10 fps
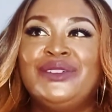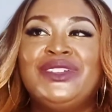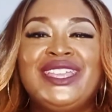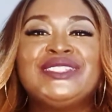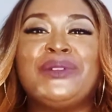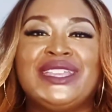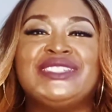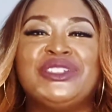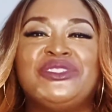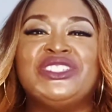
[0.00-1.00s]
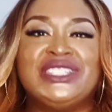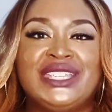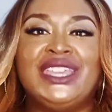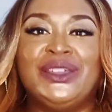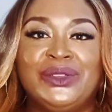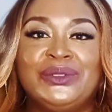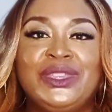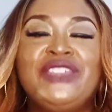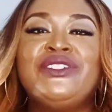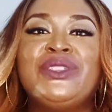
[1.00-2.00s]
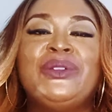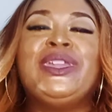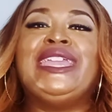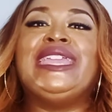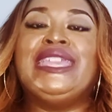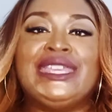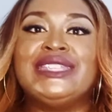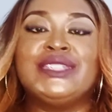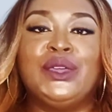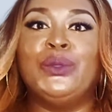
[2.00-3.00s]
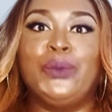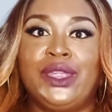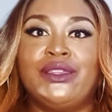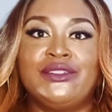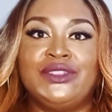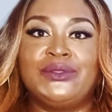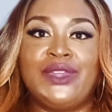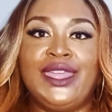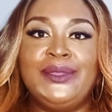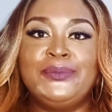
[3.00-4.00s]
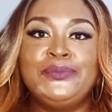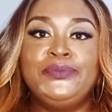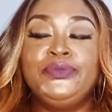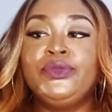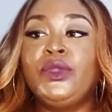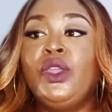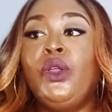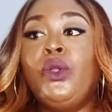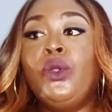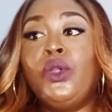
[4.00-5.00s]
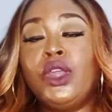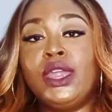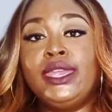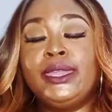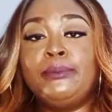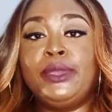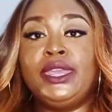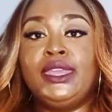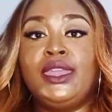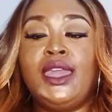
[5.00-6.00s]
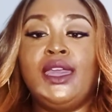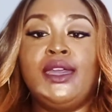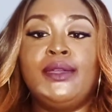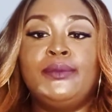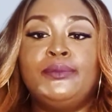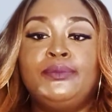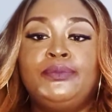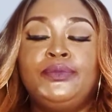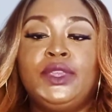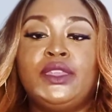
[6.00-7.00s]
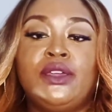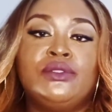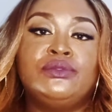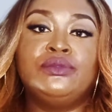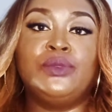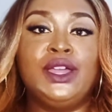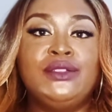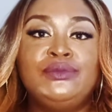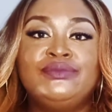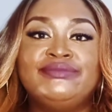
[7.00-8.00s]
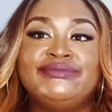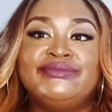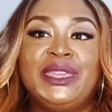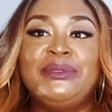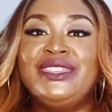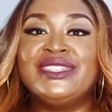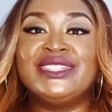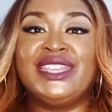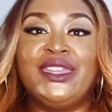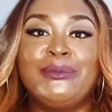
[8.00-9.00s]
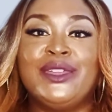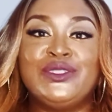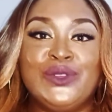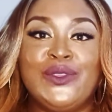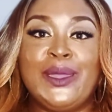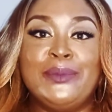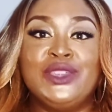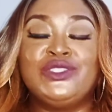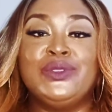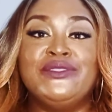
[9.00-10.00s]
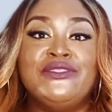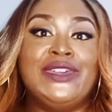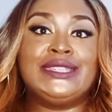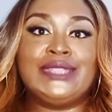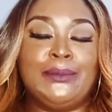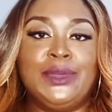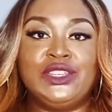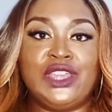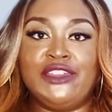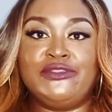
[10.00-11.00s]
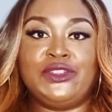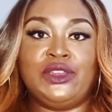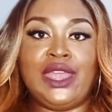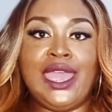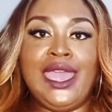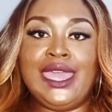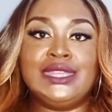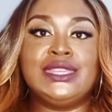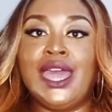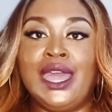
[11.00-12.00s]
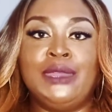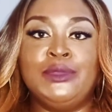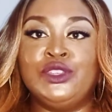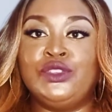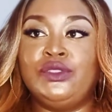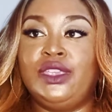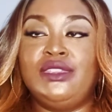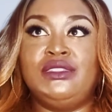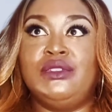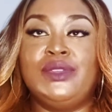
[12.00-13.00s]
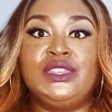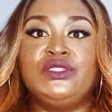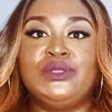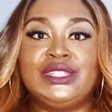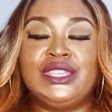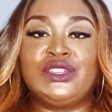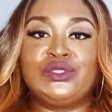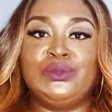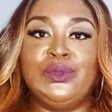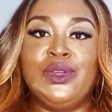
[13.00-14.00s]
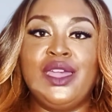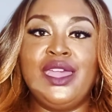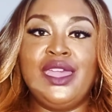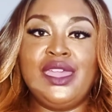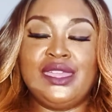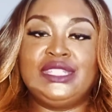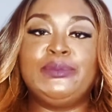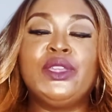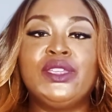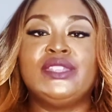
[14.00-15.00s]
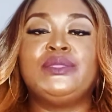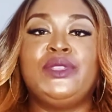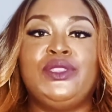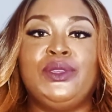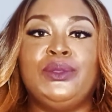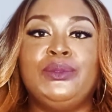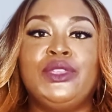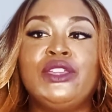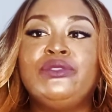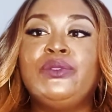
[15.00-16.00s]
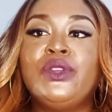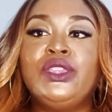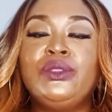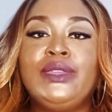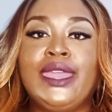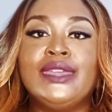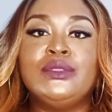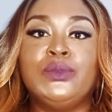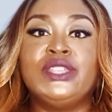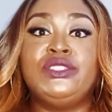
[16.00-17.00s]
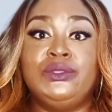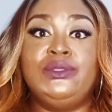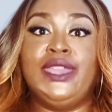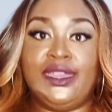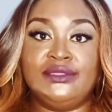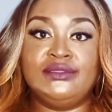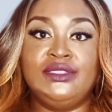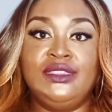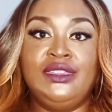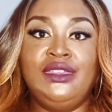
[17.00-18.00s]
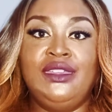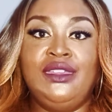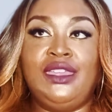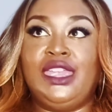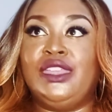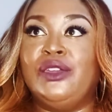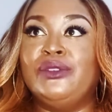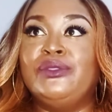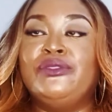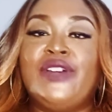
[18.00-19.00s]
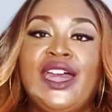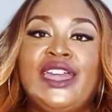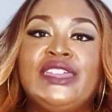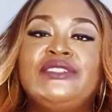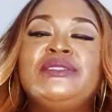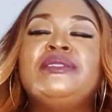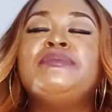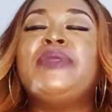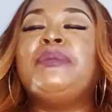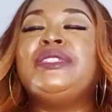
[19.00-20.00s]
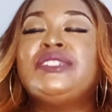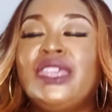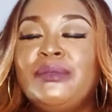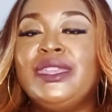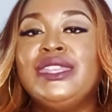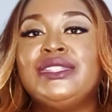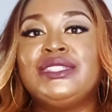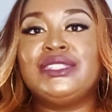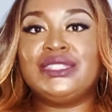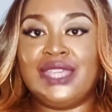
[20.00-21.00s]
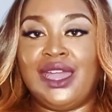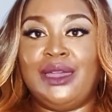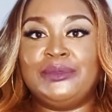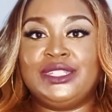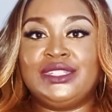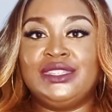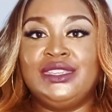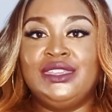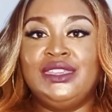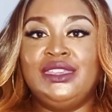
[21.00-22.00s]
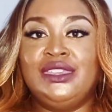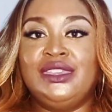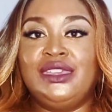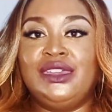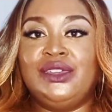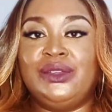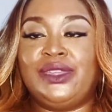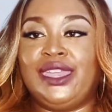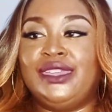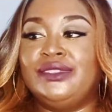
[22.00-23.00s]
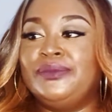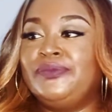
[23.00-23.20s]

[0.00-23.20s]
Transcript: Well, that's quite selfish as hell, even though he is unaware of it, right? Or it could be, maybe he doesn't care about you all that much to invest that much effort and time and, you know, into a sexual experience with you. Therefore, you get what you get, you know, 5, maybe 10 minutes tops. Okay.